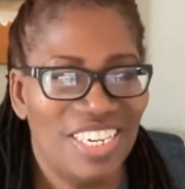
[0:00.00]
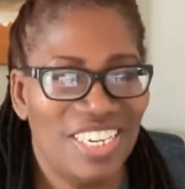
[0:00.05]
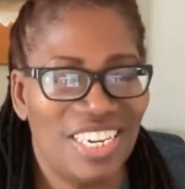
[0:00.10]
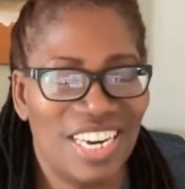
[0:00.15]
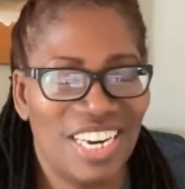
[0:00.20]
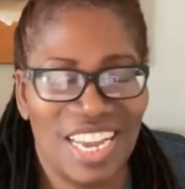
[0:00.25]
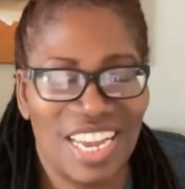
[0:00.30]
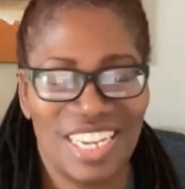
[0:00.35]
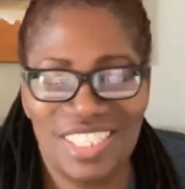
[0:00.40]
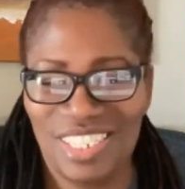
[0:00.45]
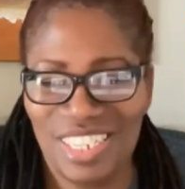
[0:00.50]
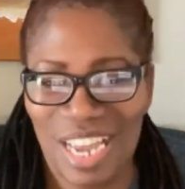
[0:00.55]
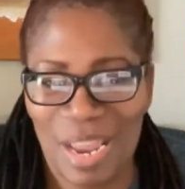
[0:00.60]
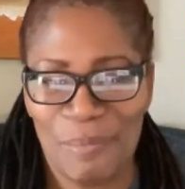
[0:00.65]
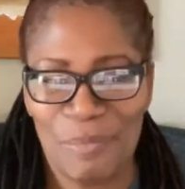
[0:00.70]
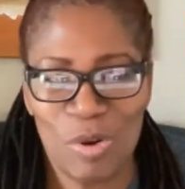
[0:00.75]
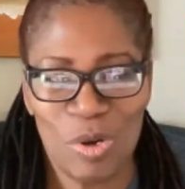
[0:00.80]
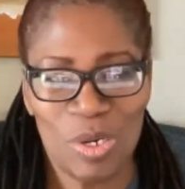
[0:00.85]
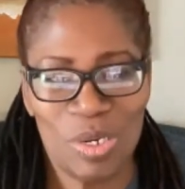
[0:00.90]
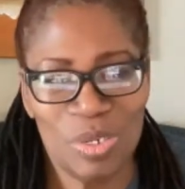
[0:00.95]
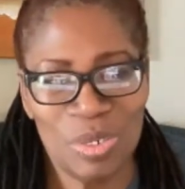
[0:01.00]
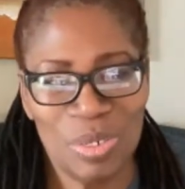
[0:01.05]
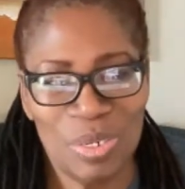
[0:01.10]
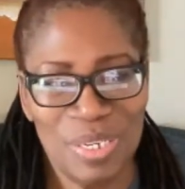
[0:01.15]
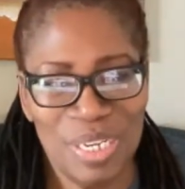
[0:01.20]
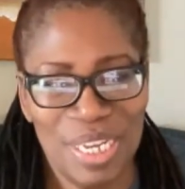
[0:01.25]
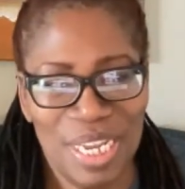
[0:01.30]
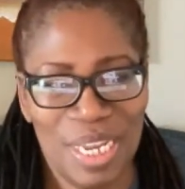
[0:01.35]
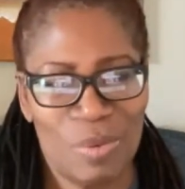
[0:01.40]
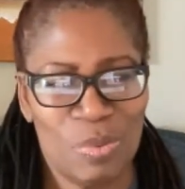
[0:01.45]
nice time.
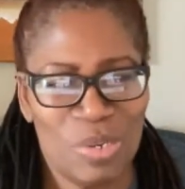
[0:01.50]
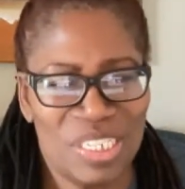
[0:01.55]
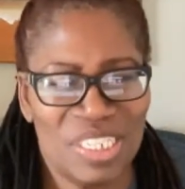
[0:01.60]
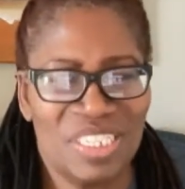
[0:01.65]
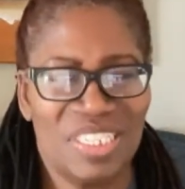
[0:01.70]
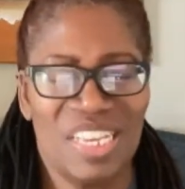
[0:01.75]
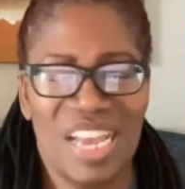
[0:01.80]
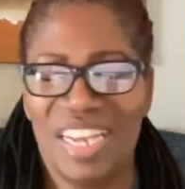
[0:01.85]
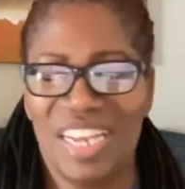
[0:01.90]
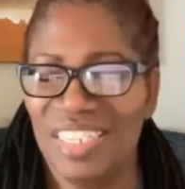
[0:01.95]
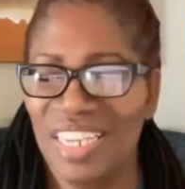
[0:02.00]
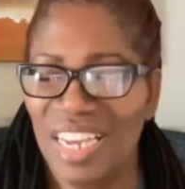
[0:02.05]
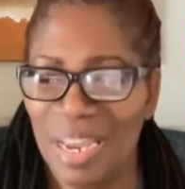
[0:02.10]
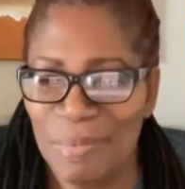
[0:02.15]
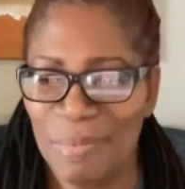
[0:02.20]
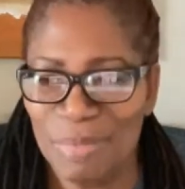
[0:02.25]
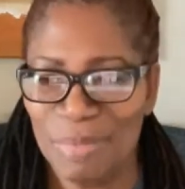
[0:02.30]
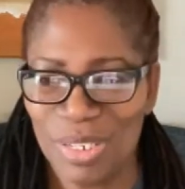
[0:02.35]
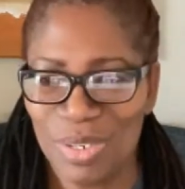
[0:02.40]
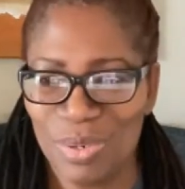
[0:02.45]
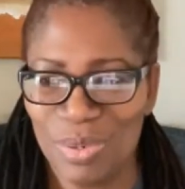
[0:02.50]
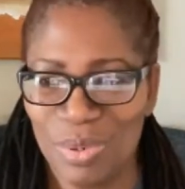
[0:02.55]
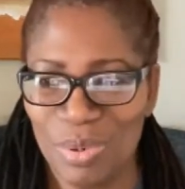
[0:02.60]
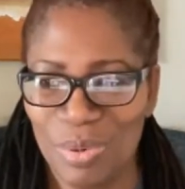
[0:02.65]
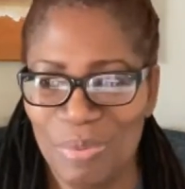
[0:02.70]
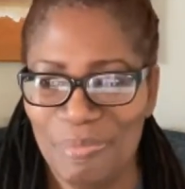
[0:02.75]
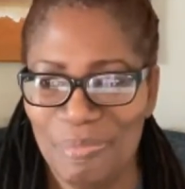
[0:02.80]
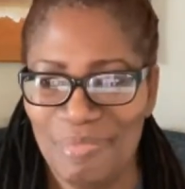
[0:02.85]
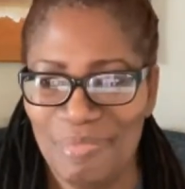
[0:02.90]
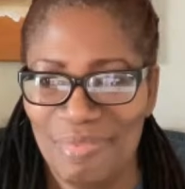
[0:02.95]
Although it was sad times
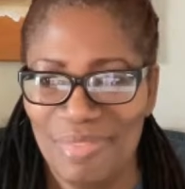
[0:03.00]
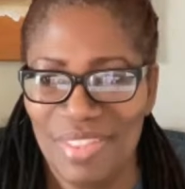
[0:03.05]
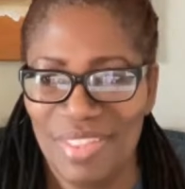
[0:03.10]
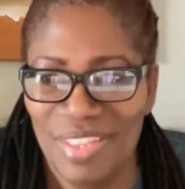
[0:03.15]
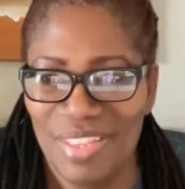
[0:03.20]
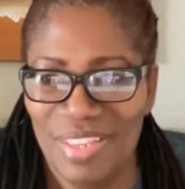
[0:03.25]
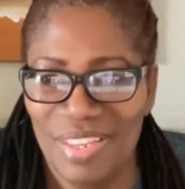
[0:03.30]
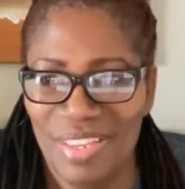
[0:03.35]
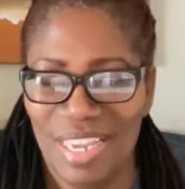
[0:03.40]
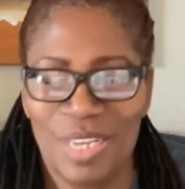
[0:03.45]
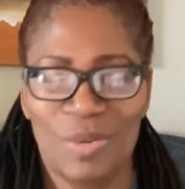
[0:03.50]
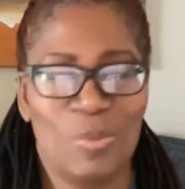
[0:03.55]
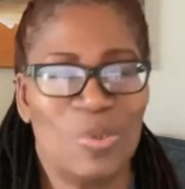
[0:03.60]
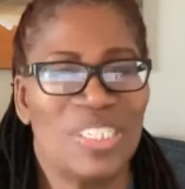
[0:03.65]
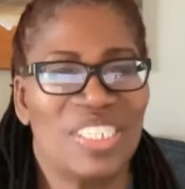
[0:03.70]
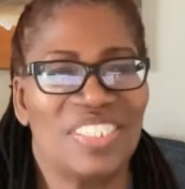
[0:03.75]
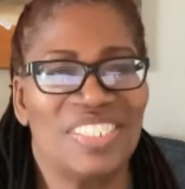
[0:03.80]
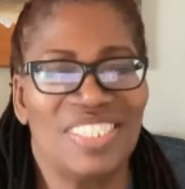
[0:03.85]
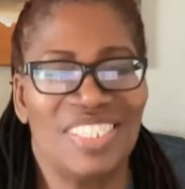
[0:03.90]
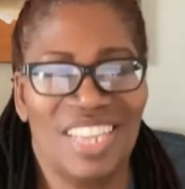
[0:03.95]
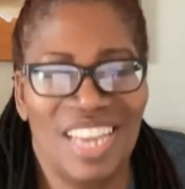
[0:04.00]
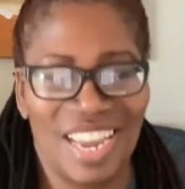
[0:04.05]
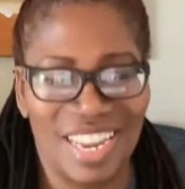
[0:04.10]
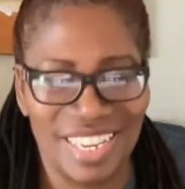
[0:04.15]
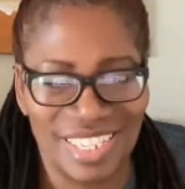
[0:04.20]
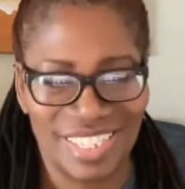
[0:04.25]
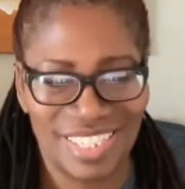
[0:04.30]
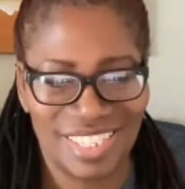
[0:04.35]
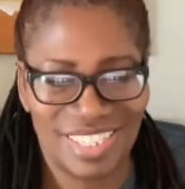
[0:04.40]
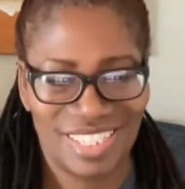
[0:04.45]
too, it was
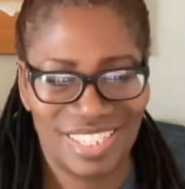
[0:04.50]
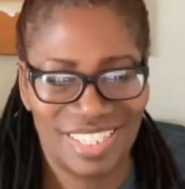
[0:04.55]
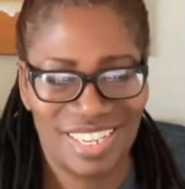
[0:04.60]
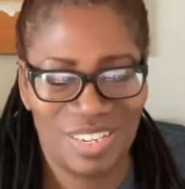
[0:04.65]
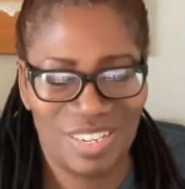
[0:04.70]
nice.